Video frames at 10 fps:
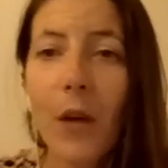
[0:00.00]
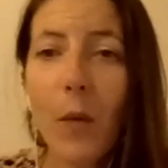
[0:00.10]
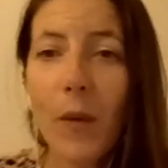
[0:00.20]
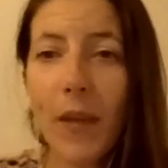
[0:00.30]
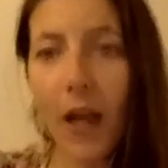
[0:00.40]

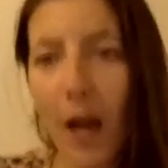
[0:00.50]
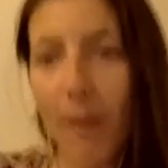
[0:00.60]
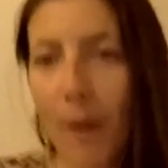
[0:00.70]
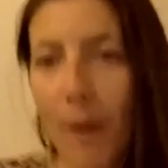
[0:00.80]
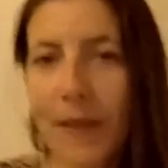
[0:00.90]
when they come
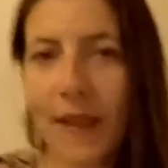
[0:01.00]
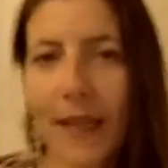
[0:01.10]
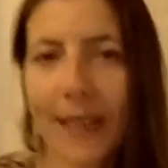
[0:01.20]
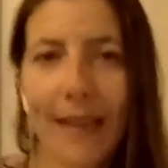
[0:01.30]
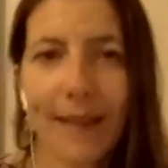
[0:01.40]
up? Is it
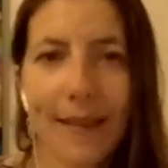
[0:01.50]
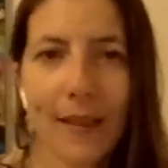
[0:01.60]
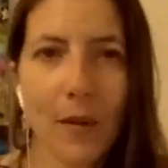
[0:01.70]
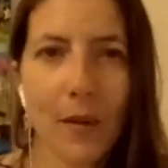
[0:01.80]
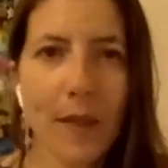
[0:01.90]
connected
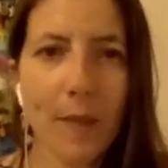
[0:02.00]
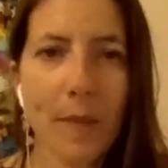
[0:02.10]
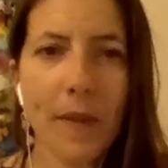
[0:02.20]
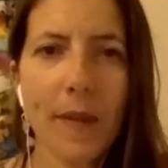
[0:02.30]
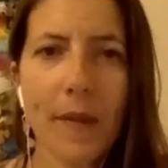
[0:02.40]
to a
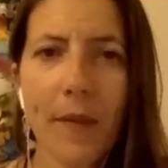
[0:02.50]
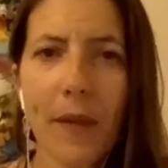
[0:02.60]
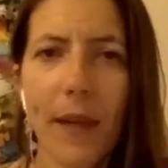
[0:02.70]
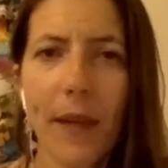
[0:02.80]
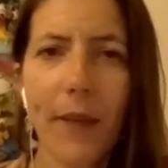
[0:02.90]

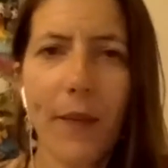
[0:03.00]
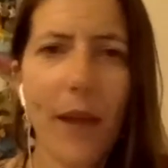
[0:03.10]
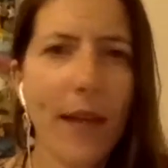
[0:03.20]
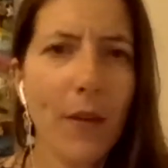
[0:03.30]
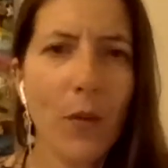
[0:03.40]
specific
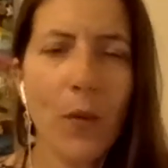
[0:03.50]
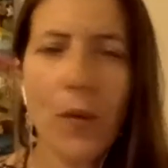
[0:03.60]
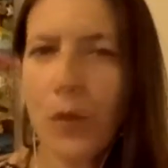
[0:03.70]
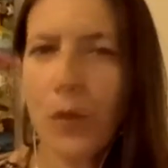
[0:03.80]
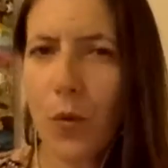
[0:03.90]
event or
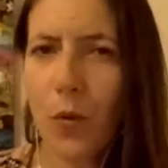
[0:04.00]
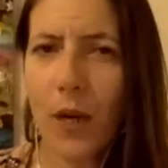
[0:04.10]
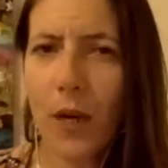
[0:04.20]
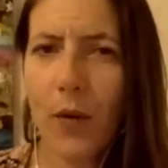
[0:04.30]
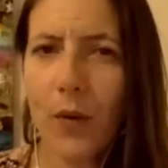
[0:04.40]

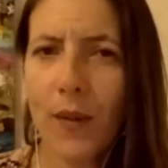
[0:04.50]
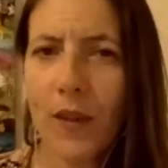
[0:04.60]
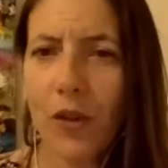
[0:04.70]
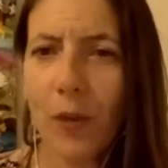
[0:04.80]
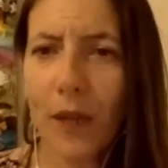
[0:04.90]
story or
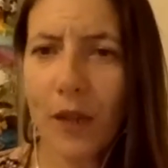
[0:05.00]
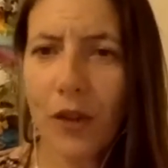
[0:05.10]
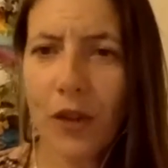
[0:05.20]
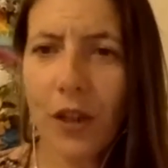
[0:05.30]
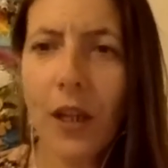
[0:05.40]

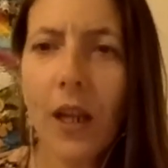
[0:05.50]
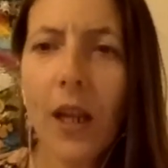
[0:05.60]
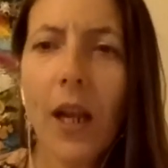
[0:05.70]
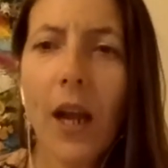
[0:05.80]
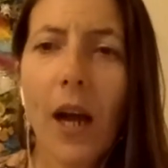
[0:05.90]
situation?
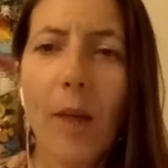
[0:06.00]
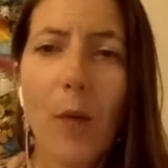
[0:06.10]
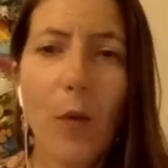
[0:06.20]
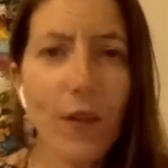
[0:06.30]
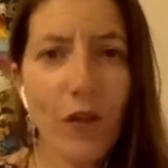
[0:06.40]

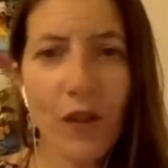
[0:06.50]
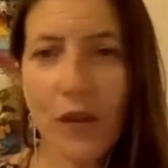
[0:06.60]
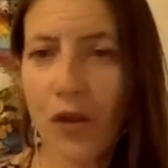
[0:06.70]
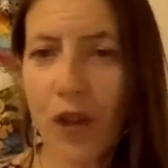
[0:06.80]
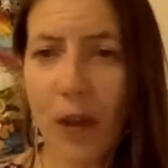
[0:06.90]
Or is it just
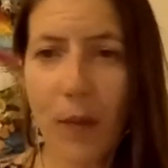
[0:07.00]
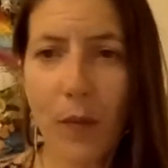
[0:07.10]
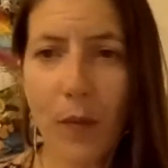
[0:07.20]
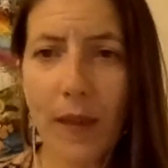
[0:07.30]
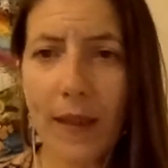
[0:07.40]
a
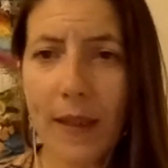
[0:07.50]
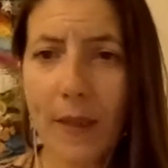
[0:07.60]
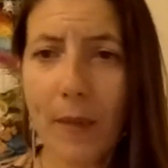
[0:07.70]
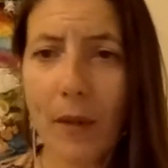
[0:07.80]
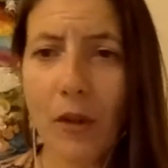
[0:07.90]
general release of
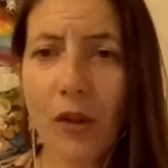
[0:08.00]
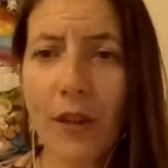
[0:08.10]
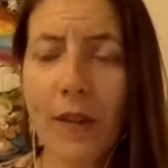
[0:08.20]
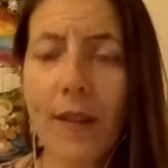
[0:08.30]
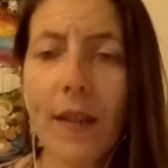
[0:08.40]

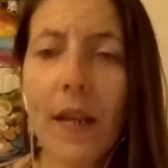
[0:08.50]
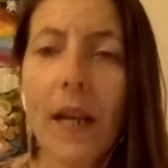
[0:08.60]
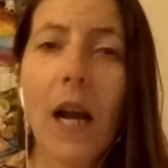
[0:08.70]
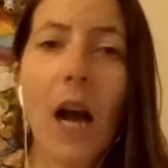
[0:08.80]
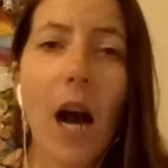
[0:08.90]
emotions?
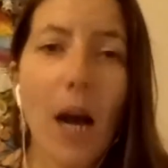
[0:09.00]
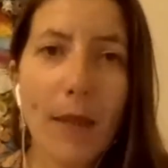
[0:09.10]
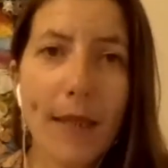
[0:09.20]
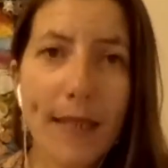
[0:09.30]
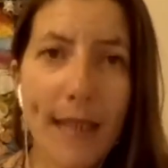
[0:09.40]
I
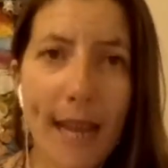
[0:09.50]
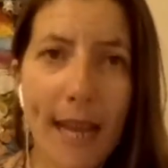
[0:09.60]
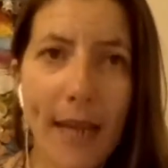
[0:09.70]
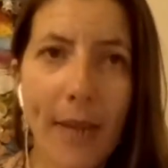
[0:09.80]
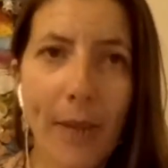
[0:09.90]
would
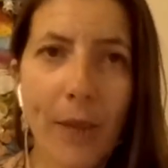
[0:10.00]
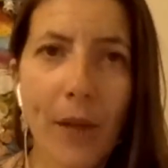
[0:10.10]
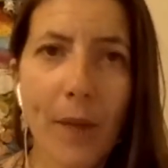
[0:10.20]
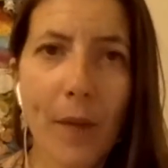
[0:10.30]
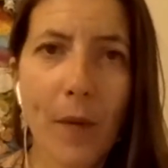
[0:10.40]
say,
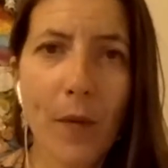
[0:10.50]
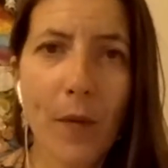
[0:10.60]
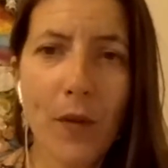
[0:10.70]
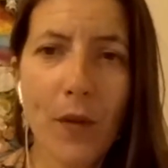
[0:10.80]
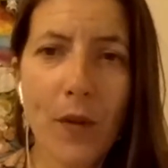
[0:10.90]

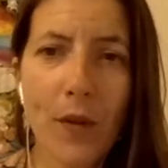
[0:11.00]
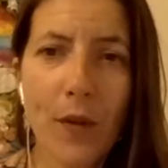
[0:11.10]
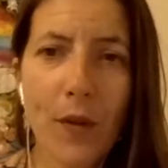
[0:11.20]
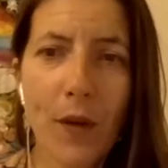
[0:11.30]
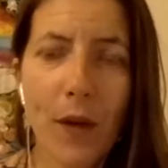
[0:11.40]

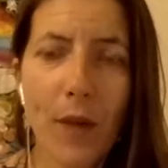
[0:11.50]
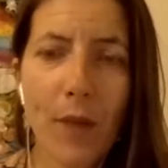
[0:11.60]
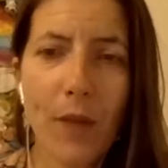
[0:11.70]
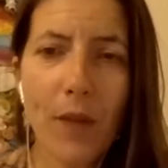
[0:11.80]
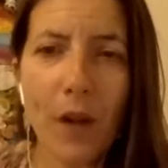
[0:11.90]

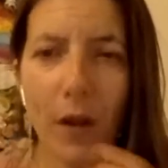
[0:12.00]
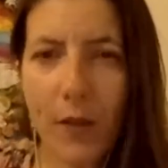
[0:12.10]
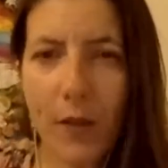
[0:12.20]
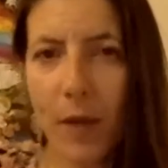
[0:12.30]
just answering